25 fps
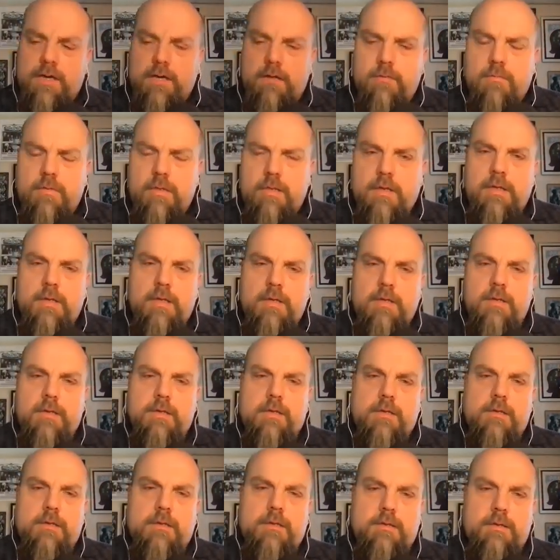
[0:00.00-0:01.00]
him.
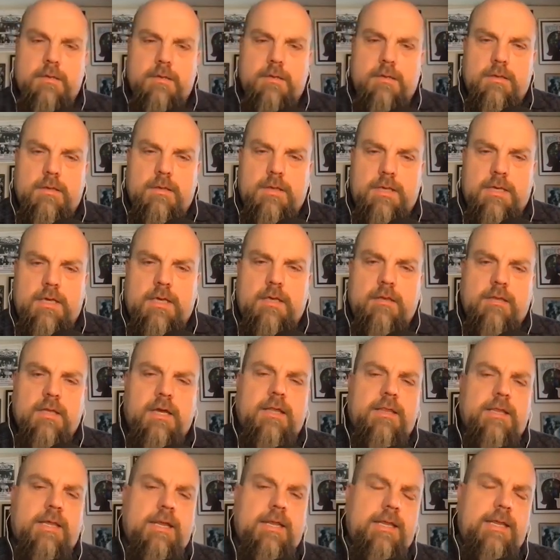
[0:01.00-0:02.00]
He
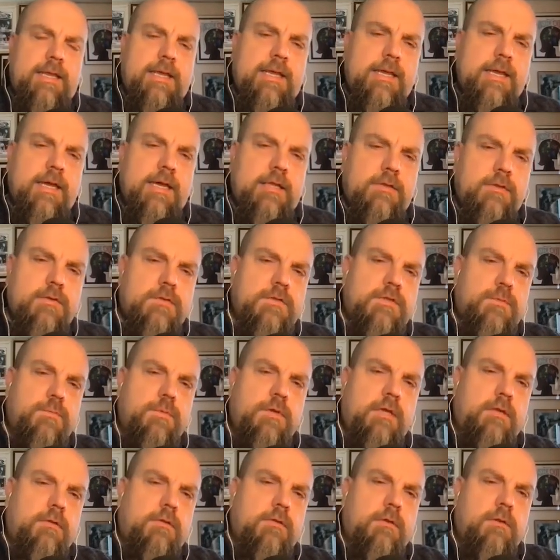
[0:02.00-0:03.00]
thought that he had to
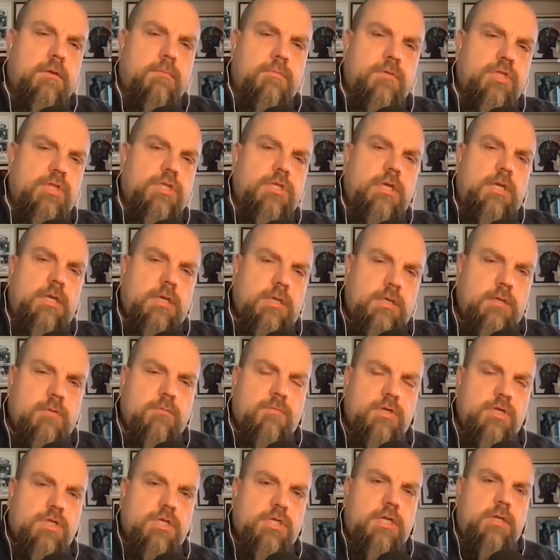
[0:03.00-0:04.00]
speak to the machine and the
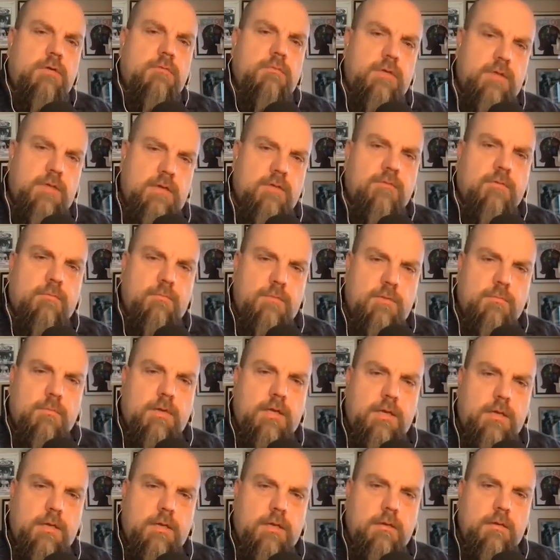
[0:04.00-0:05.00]
machine would give him the
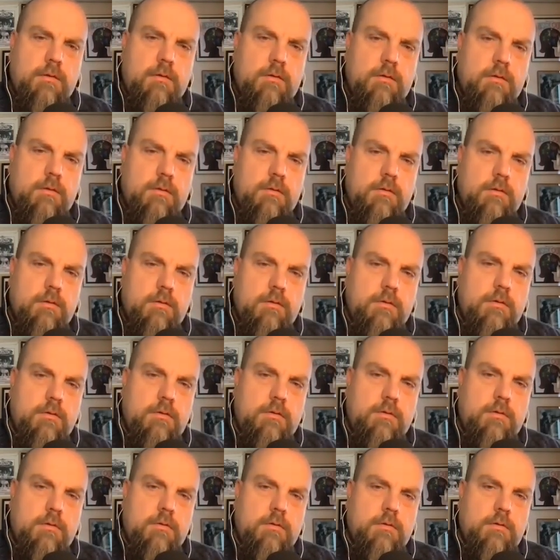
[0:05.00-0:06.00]
money
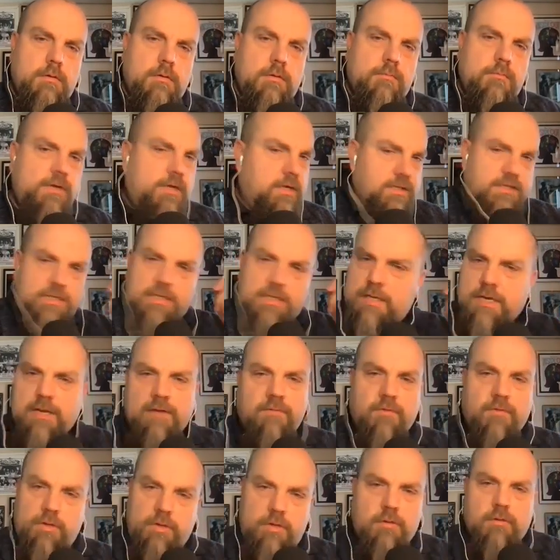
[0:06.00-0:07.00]
because he
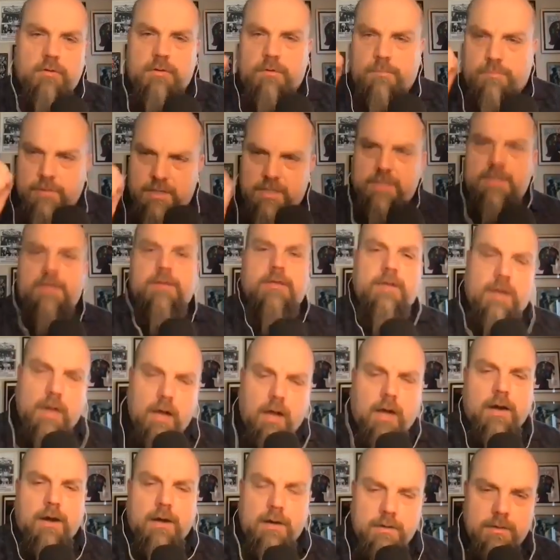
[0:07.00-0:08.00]
never knew to put in the
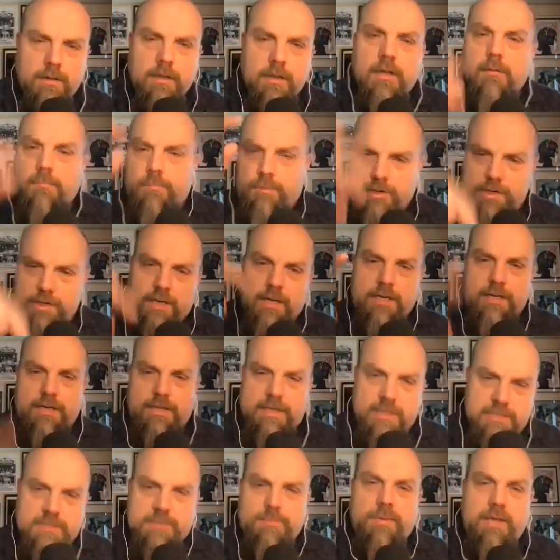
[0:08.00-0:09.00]
card, putting in
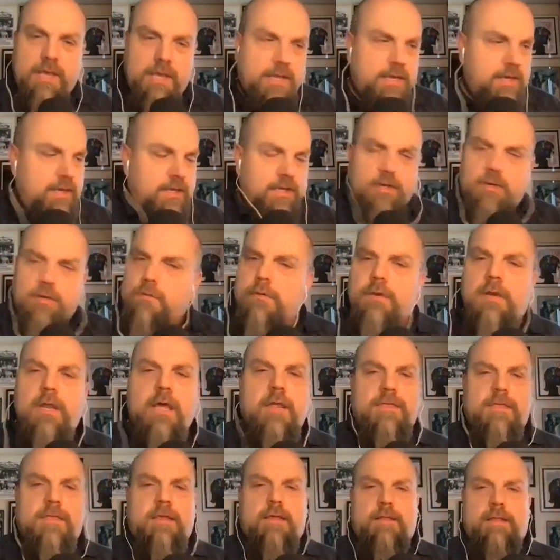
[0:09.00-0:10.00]
his PIN. He knew
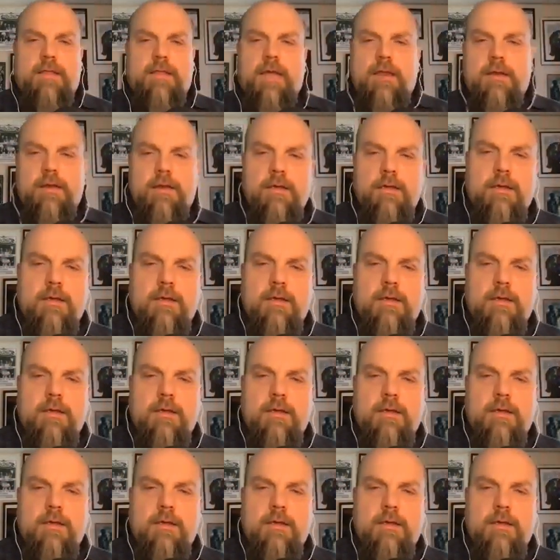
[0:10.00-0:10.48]
nothing of that.